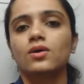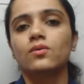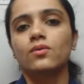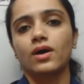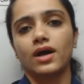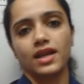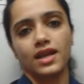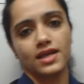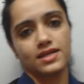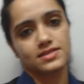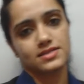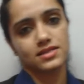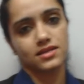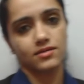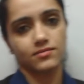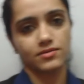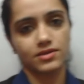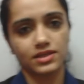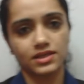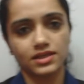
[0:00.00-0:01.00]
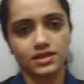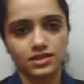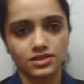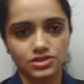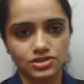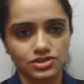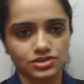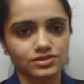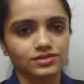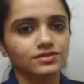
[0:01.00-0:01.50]
wireless
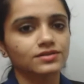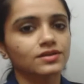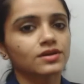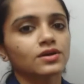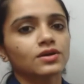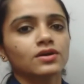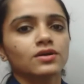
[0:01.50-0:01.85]
communication